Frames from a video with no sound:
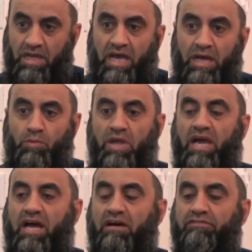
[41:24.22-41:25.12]
And we
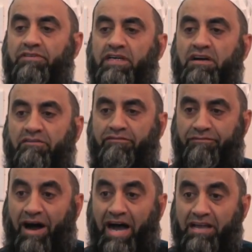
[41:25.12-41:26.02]
have
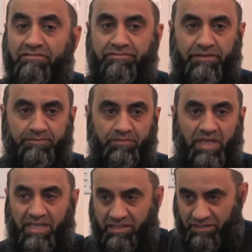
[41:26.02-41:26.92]
5
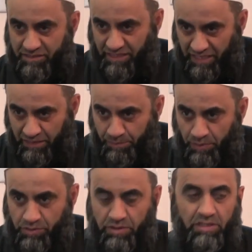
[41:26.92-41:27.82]
in second
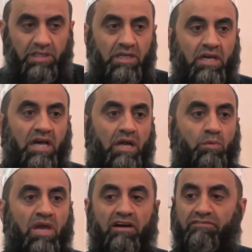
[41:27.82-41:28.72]
person, and
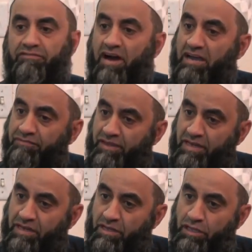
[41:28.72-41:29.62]
we have 5
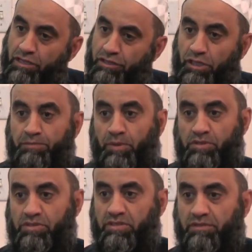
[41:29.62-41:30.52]
in third
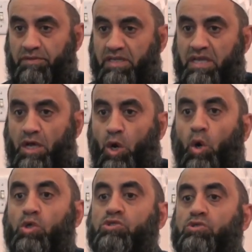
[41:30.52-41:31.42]
person.
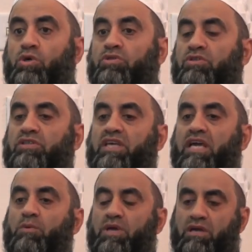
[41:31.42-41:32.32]
Also,
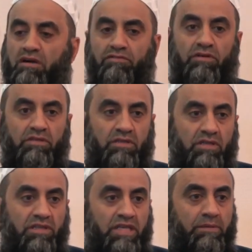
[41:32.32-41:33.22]
today we covered
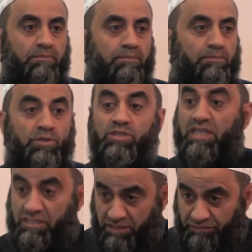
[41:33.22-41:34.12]
the
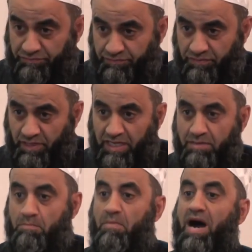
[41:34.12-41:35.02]
possessive,
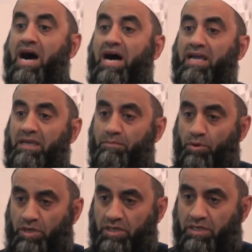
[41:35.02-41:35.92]
like my
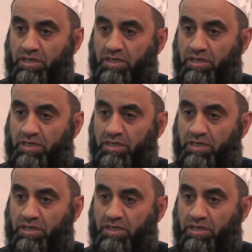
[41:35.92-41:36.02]
book,